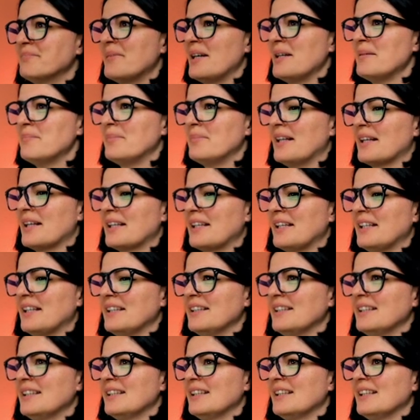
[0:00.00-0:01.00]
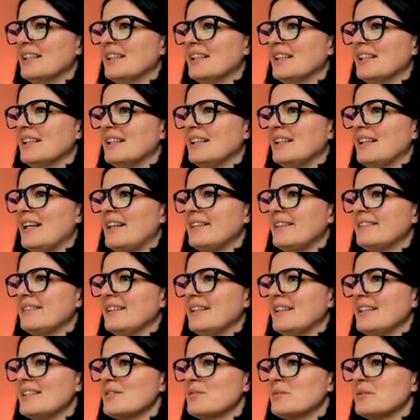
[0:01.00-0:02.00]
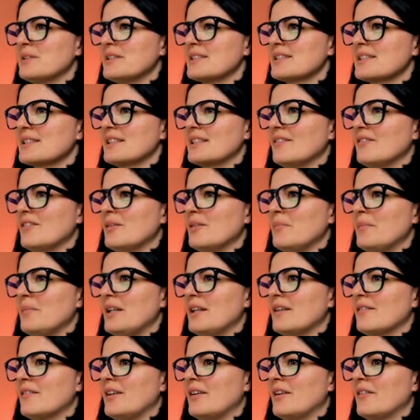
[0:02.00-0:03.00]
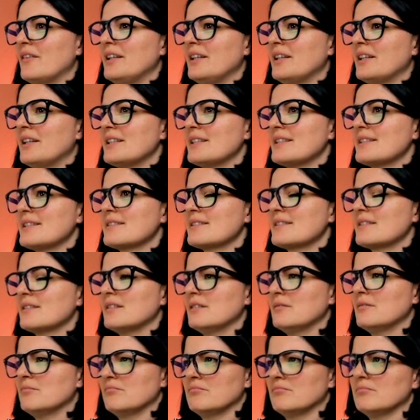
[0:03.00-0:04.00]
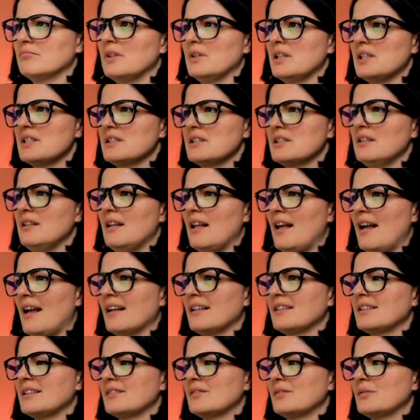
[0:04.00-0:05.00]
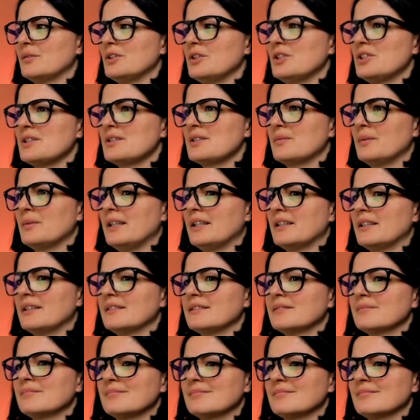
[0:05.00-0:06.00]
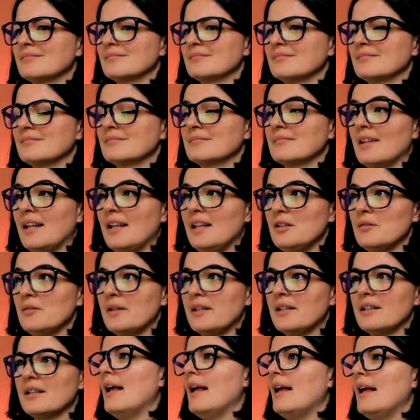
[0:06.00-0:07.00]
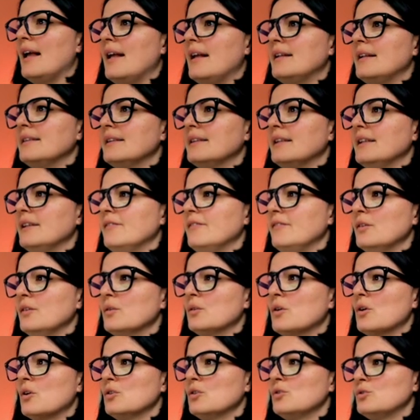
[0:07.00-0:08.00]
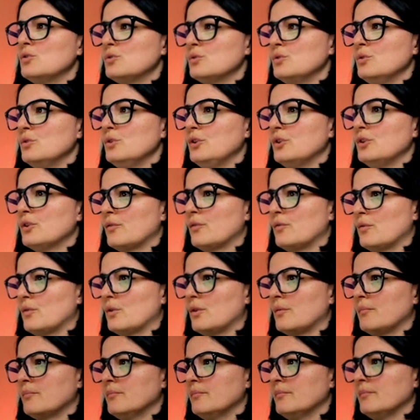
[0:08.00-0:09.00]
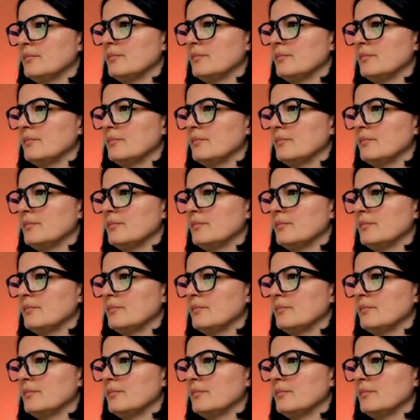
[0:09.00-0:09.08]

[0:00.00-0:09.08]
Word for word: my plugin that it was giving me a very nice, oh, it's still active, which is weird. Anyway, and if you go to your form,